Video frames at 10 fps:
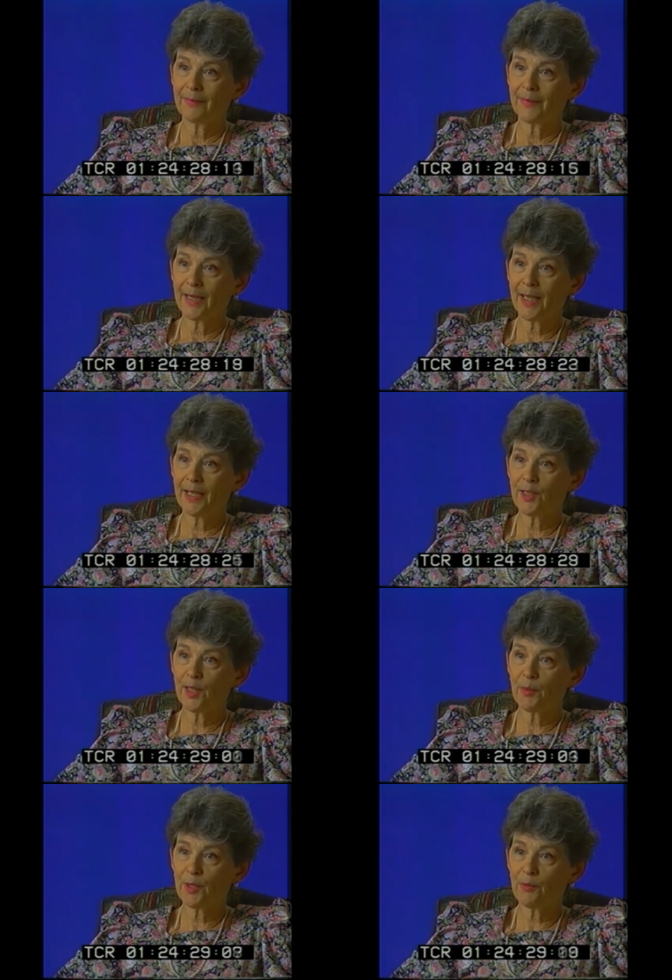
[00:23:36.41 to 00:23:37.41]
Tiny
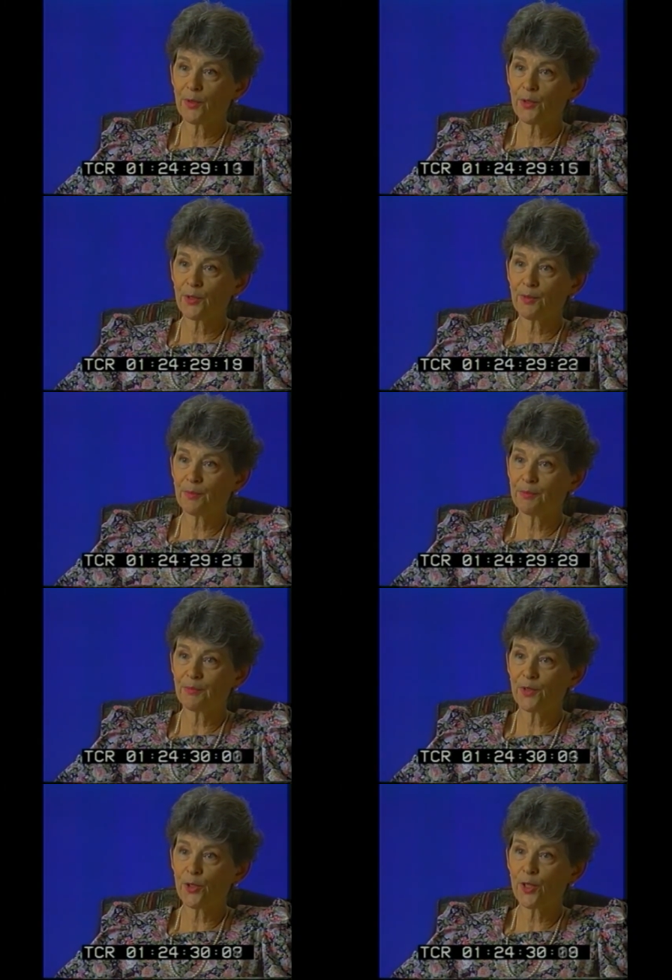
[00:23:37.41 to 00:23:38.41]
steps. The first
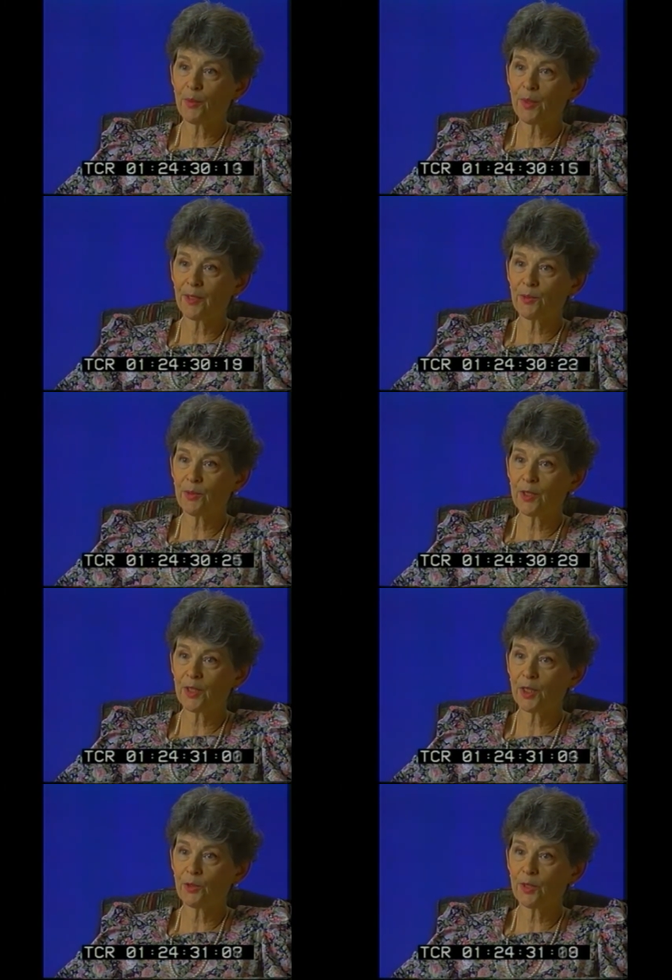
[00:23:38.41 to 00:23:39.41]
journey begins with a
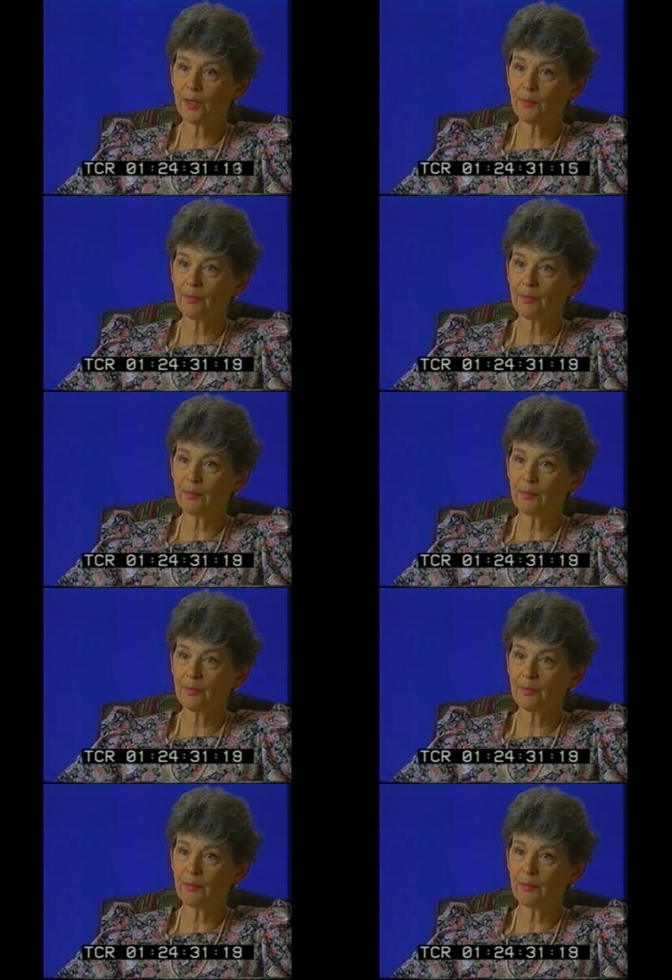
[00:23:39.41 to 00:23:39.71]
single step.